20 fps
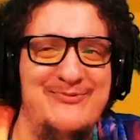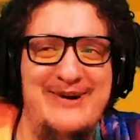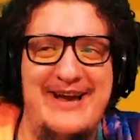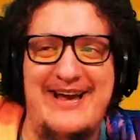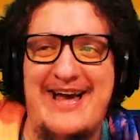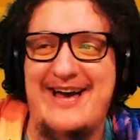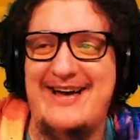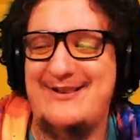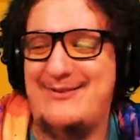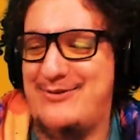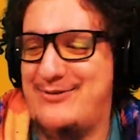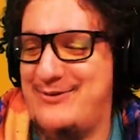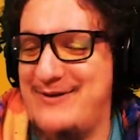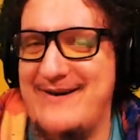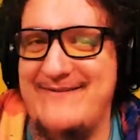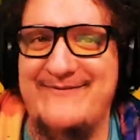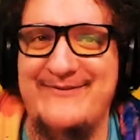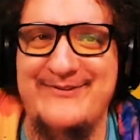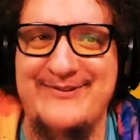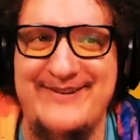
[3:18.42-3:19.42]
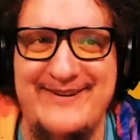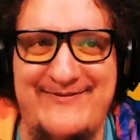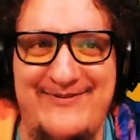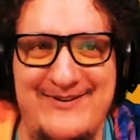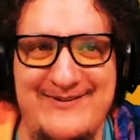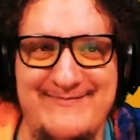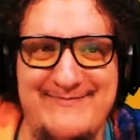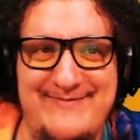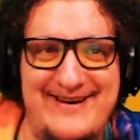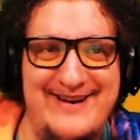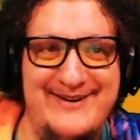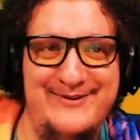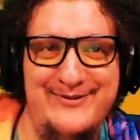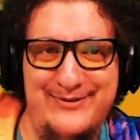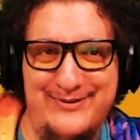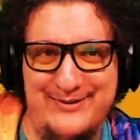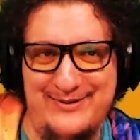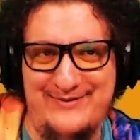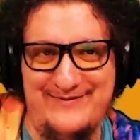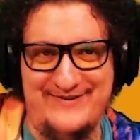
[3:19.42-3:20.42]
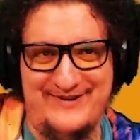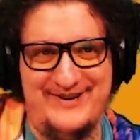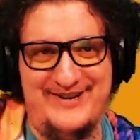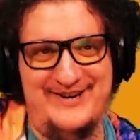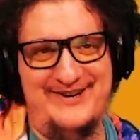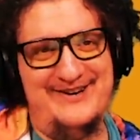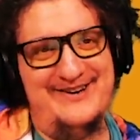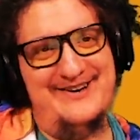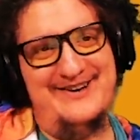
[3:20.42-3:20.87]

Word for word: We had several different bounces for you.